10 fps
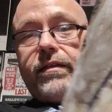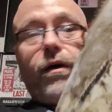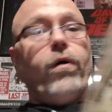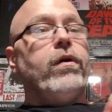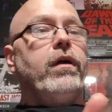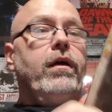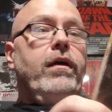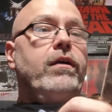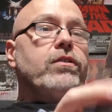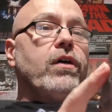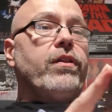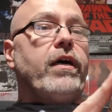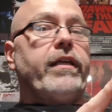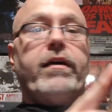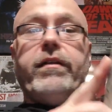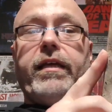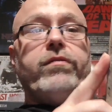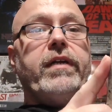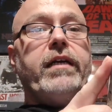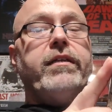So, so I thought, you know,
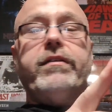that's what I